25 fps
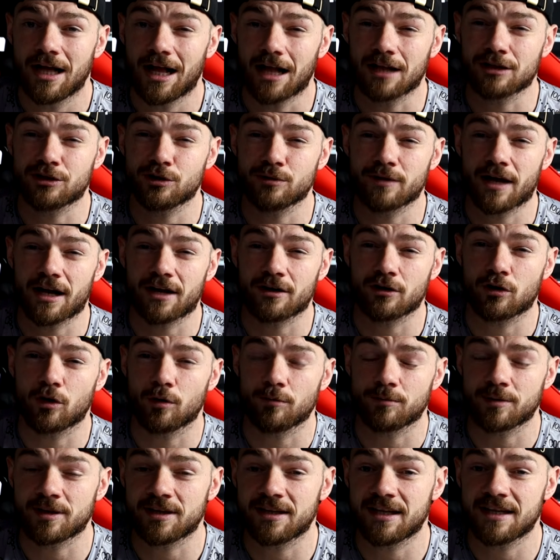I'll do that in a
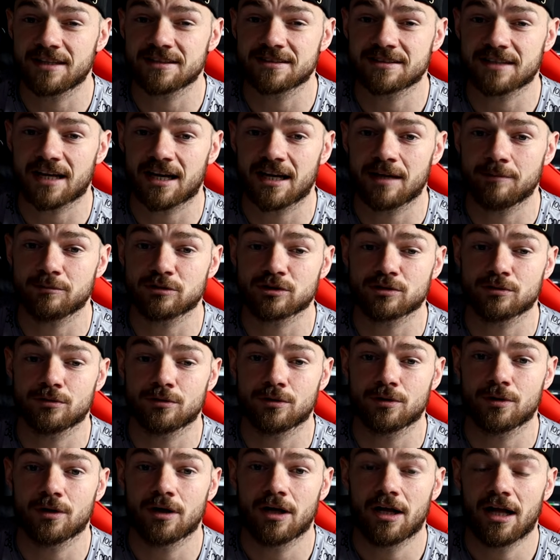couple of days time,
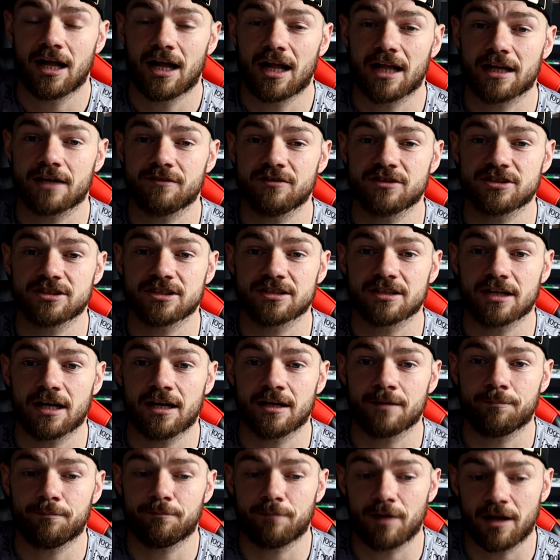so I'll give you
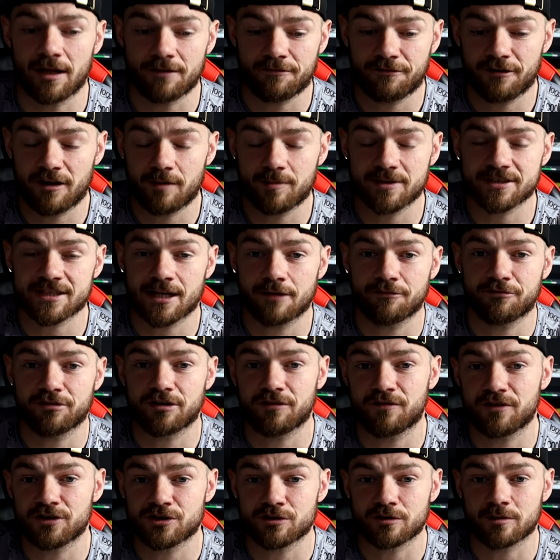a fair bit of time for
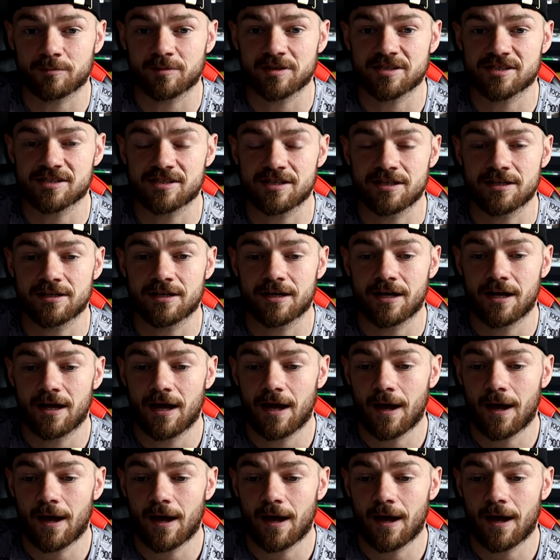the video to be seen.